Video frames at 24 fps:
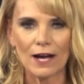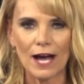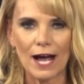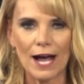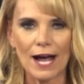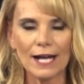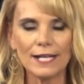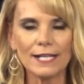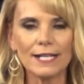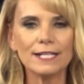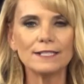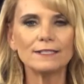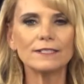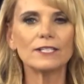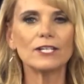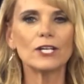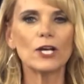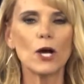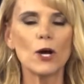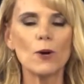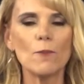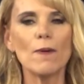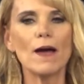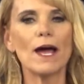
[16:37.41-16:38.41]
I need to
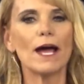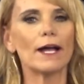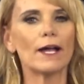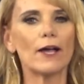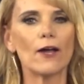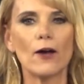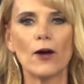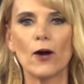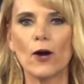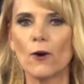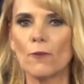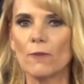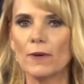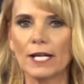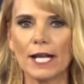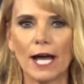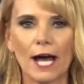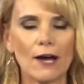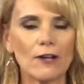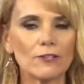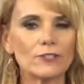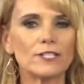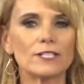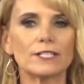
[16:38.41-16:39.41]
go back home and
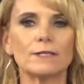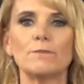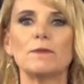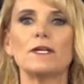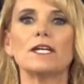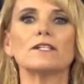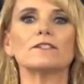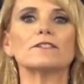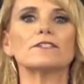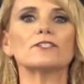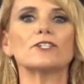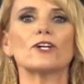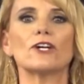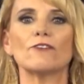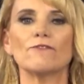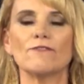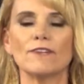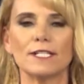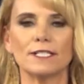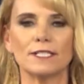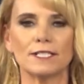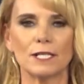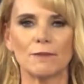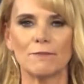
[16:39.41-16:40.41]
I'll just be a
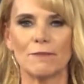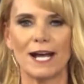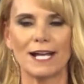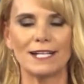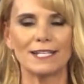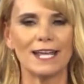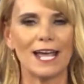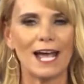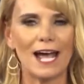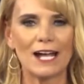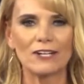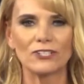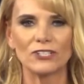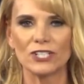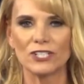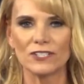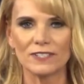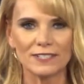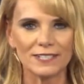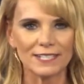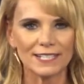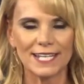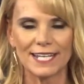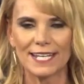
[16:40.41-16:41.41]
servant to my dad
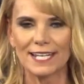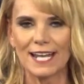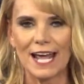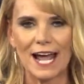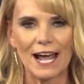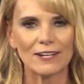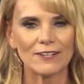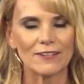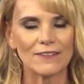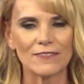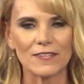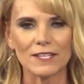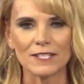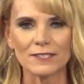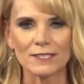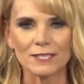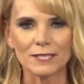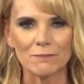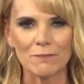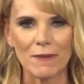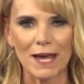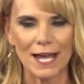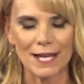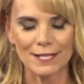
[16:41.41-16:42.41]
just to get out of
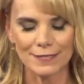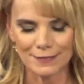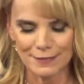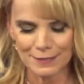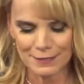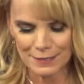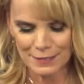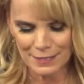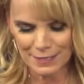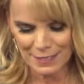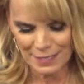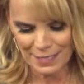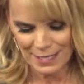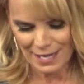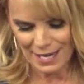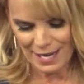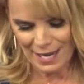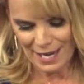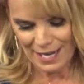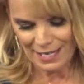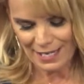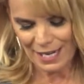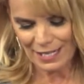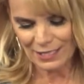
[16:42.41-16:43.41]
this mess.
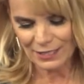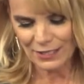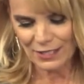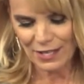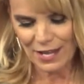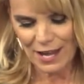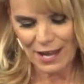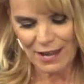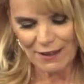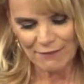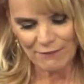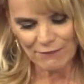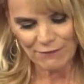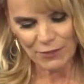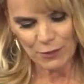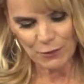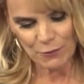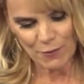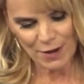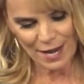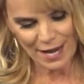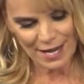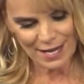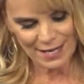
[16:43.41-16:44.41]
And I love the
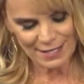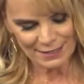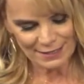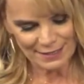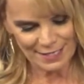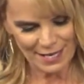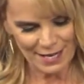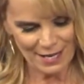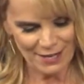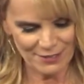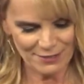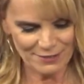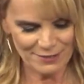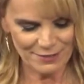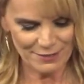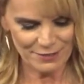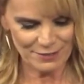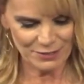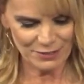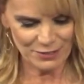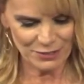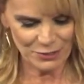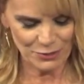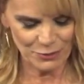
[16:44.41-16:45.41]
way it tells the
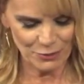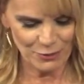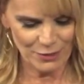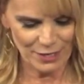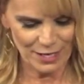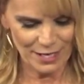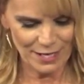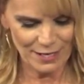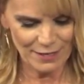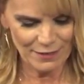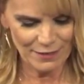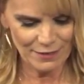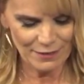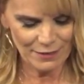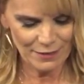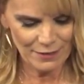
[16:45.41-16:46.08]
story.